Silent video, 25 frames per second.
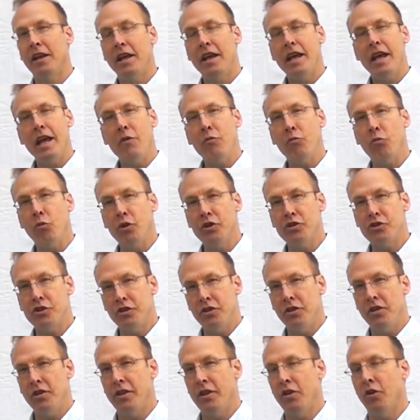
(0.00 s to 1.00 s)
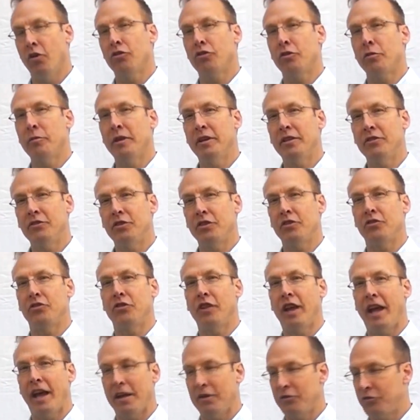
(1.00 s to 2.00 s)
and wishing you the ultimate
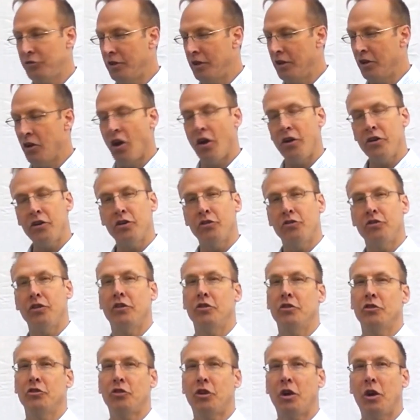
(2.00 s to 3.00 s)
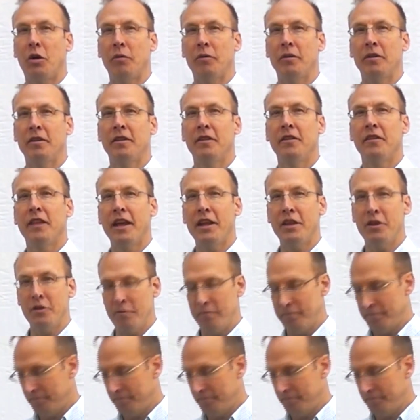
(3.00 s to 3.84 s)
success in all your citrus growing. Thank you.